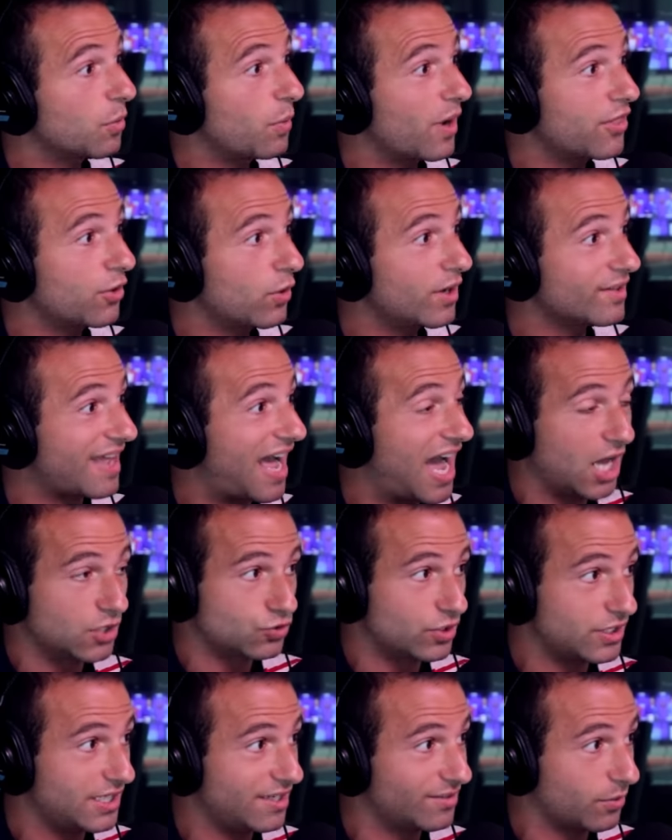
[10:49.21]
So whether it's
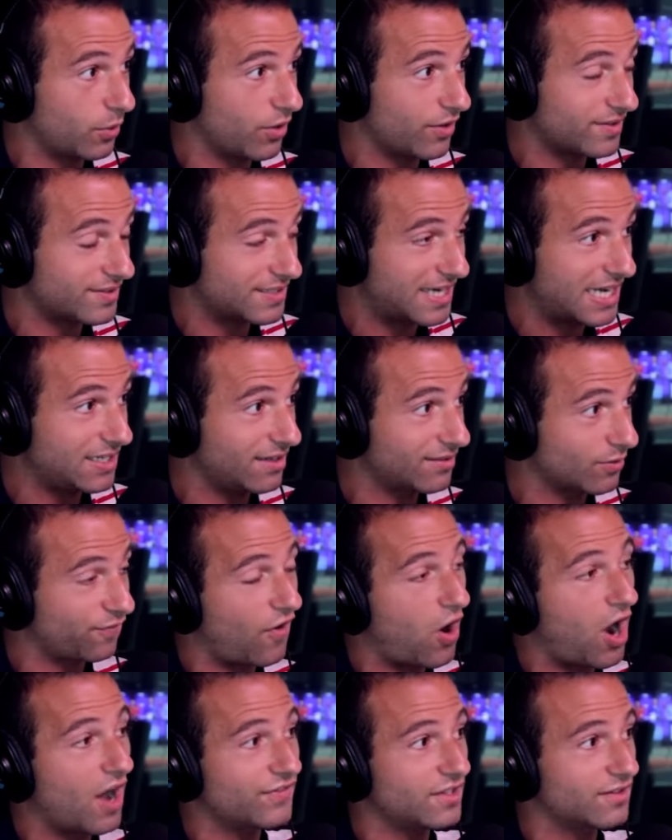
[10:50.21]
100 years, or whether it's 10 years, or
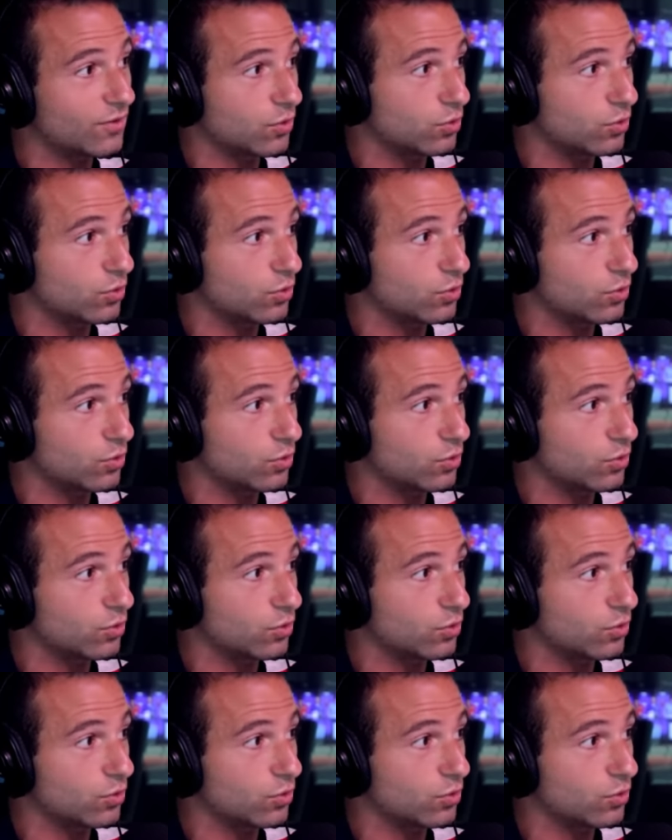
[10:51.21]
5 years,